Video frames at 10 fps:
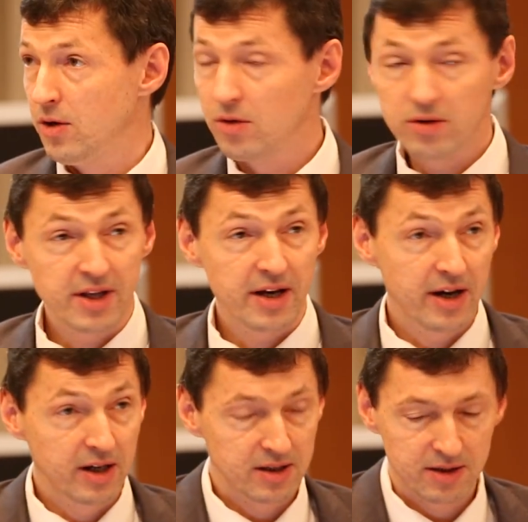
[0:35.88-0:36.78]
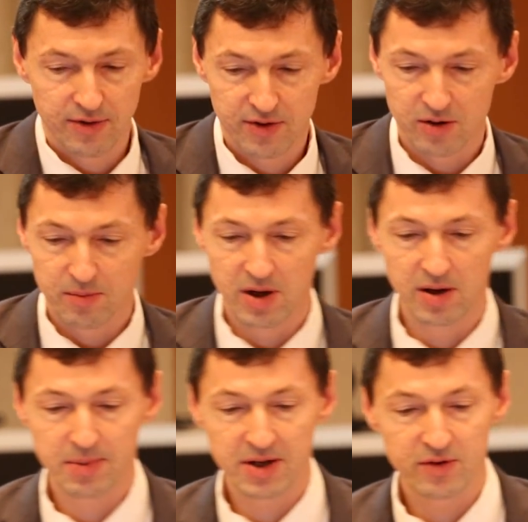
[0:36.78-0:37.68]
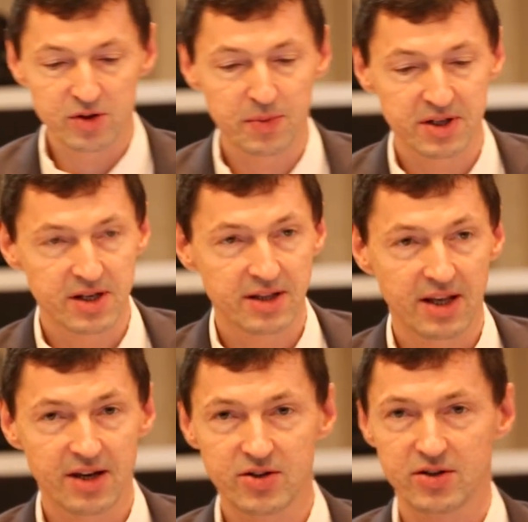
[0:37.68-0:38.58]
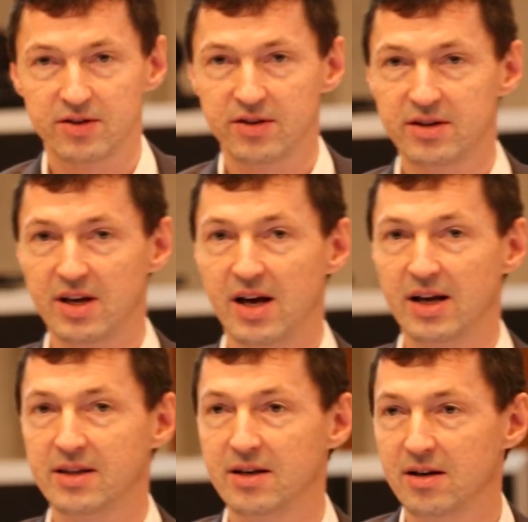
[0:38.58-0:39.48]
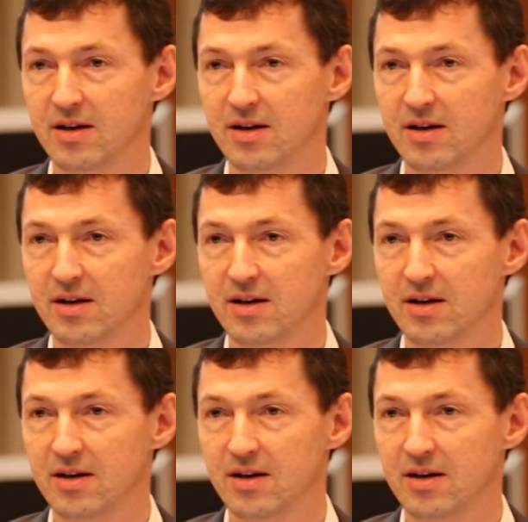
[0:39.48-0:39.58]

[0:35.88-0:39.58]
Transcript: you already heard from previous presentation that